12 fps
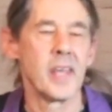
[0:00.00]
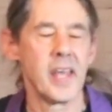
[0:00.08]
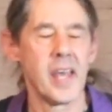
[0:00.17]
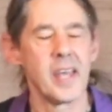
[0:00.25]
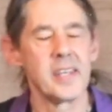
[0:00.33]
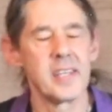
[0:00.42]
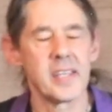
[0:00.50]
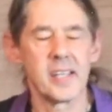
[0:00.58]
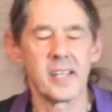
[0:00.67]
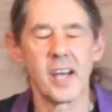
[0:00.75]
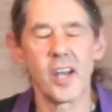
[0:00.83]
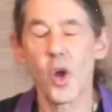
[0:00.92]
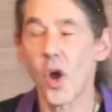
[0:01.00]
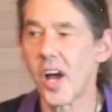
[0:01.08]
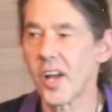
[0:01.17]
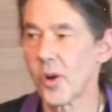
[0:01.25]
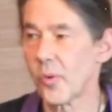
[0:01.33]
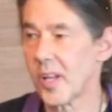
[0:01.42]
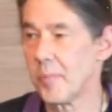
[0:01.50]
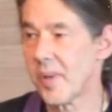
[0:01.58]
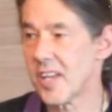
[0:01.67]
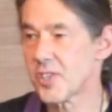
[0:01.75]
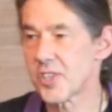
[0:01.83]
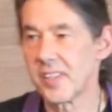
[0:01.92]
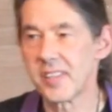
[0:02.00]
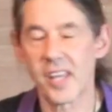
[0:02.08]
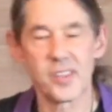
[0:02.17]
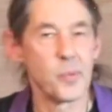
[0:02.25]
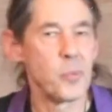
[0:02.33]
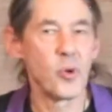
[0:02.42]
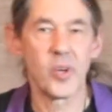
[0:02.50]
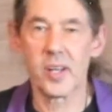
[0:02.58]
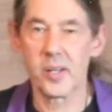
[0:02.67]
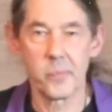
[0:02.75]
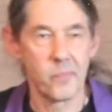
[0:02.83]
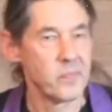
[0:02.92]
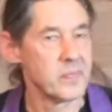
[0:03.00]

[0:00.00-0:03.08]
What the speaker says: And I'd already mentioned that the Buddha